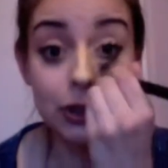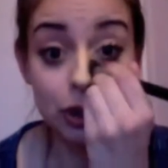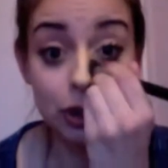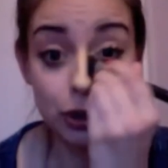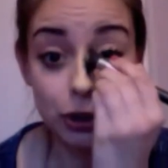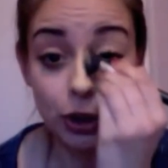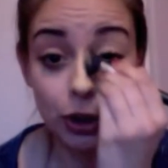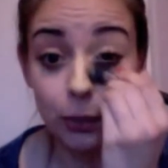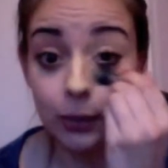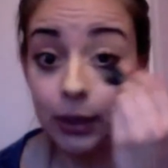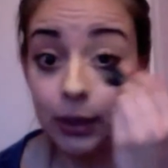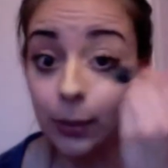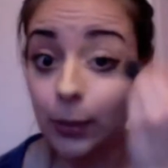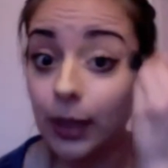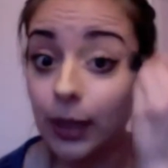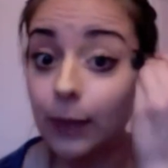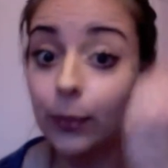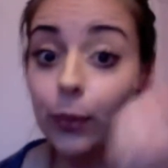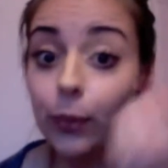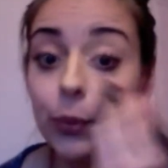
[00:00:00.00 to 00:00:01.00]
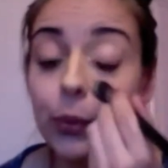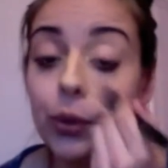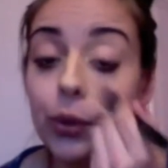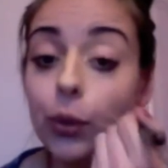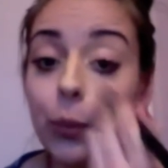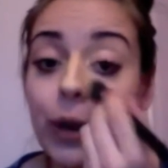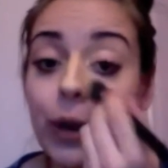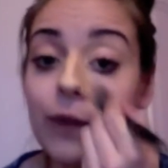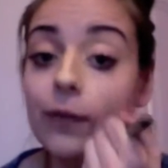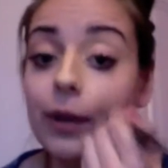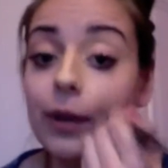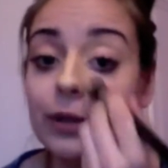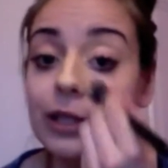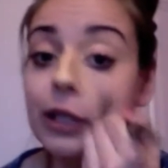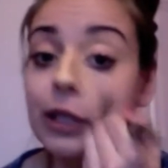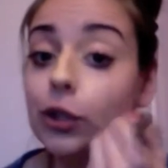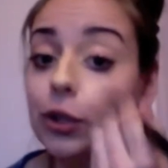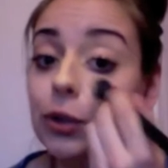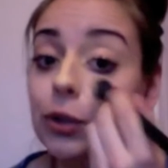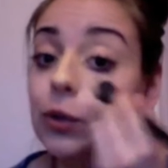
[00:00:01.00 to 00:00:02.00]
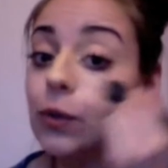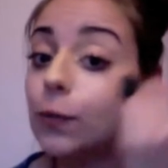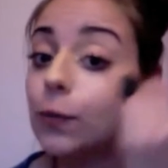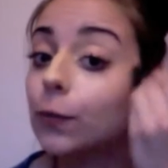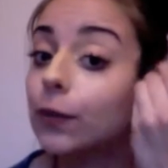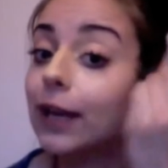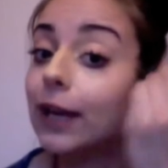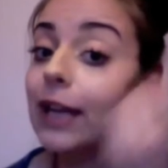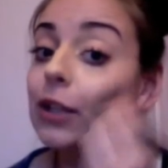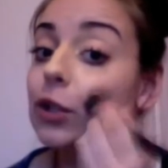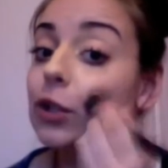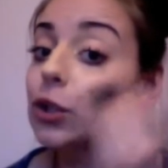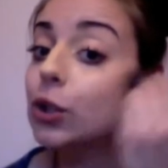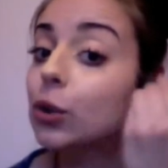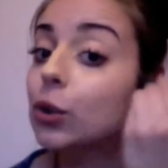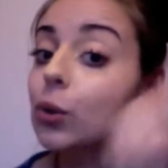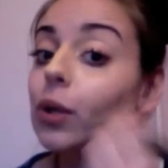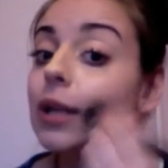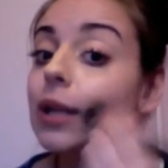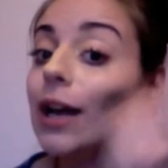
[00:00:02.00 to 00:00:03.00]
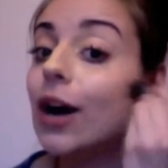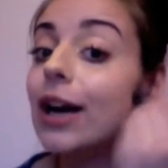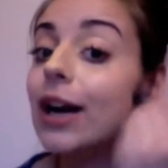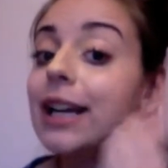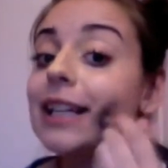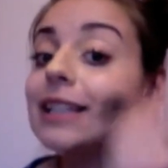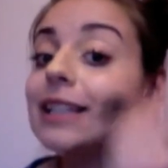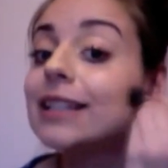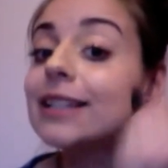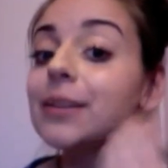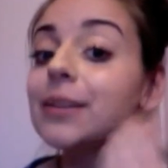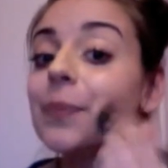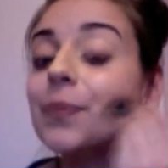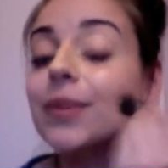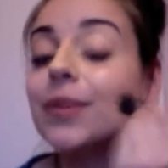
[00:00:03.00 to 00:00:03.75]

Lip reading: So many people who wear foundation forget to do their eyelids,